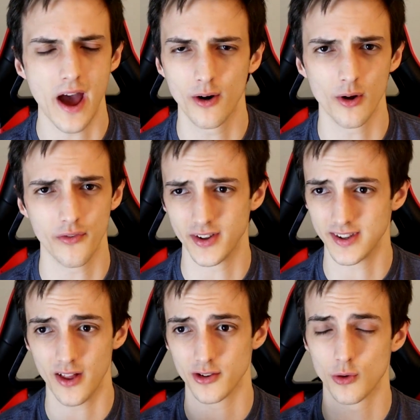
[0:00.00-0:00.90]
I don't know if this
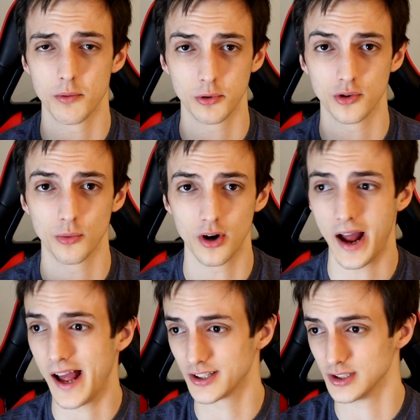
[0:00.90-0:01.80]
is how the storyboards were
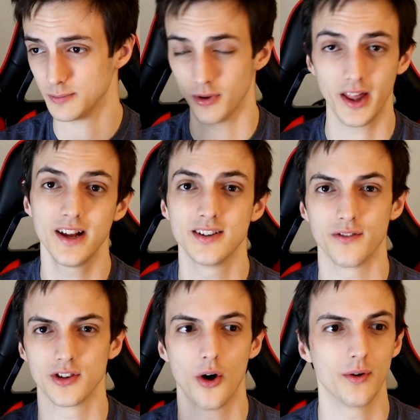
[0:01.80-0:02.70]
actually placed.
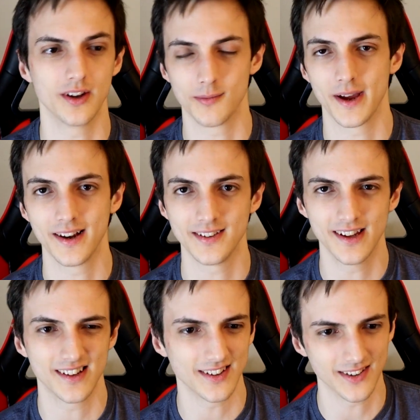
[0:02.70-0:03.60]
If so, it doesn't make any
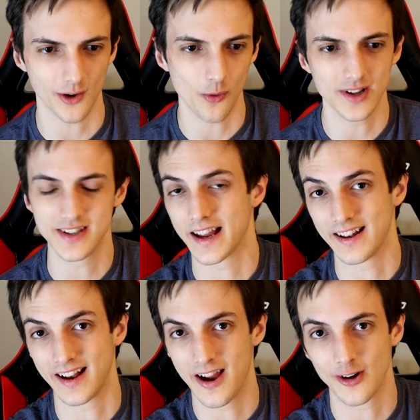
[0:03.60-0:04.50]
sense because like 1
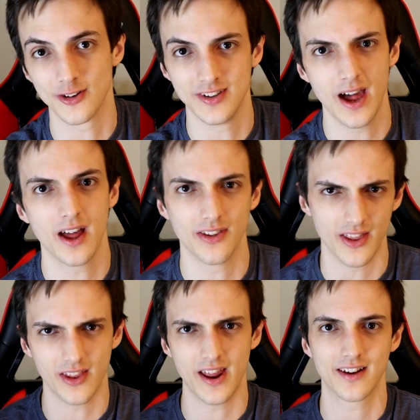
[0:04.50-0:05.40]
second a character's dead and
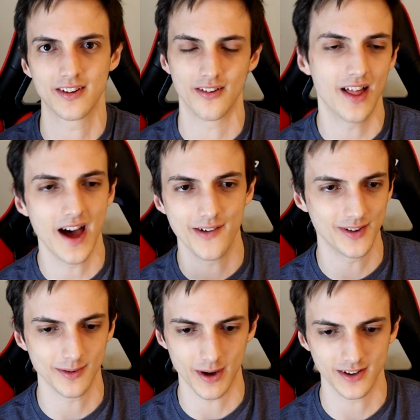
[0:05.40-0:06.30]
then the next they're alive. It
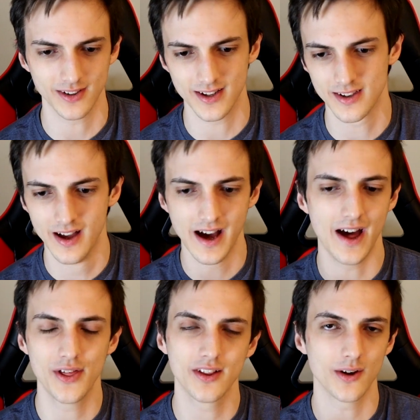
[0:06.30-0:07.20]
doesn't make any sense.
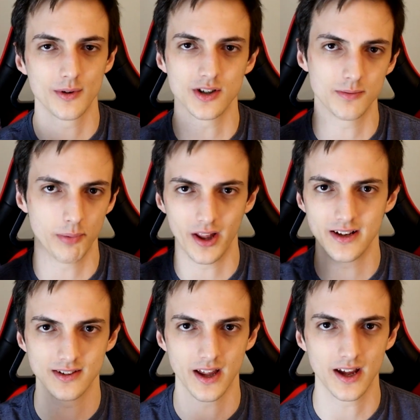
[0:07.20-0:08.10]
I think they were just
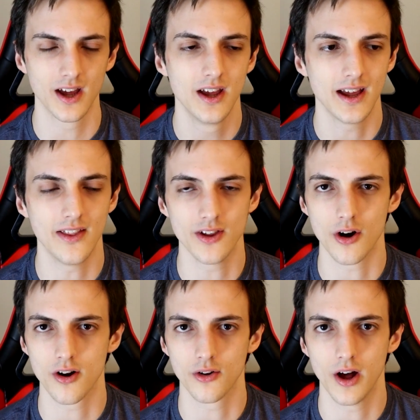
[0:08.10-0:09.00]
placed like in the
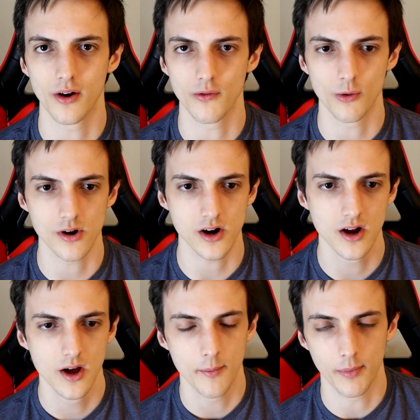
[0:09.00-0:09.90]
article out of order,
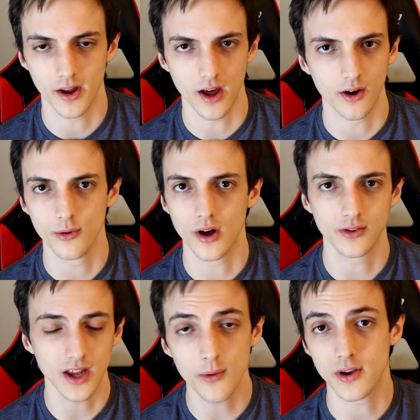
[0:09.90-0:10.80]
but who
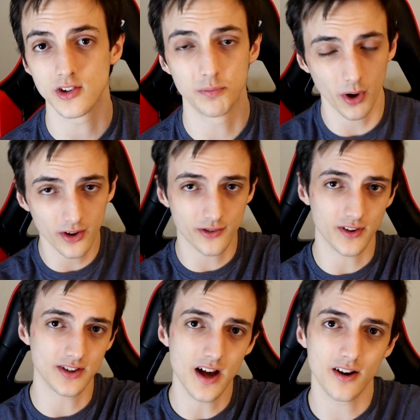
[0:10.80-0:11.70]
knows. Anyways, spoilers for
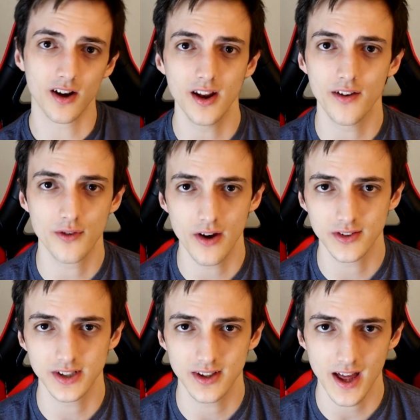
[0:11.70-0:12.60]
the Snyder Cut if you
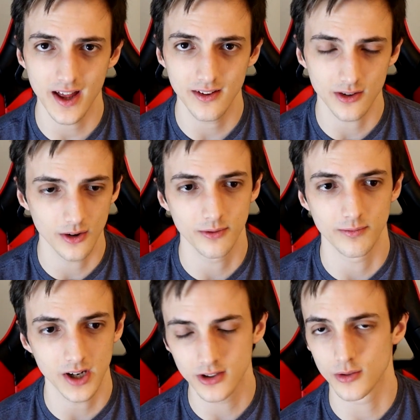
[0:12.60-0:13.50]
haven't seen that, so
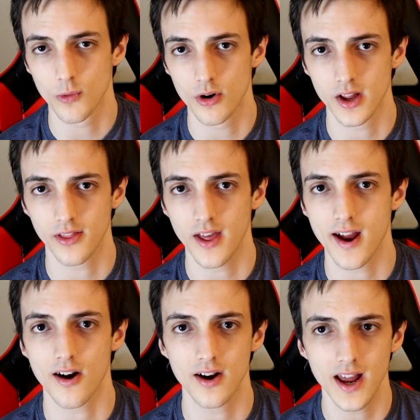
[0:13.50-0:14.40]
there's your warning
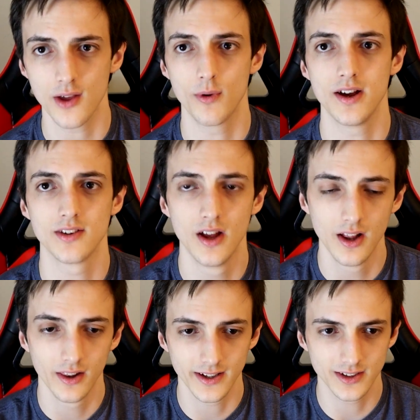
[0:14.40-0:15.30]
there. Anyways,
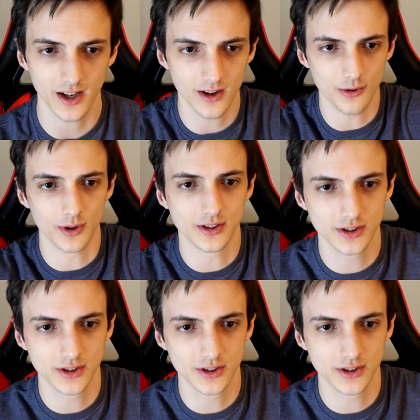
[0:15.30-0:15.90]
let's get into it.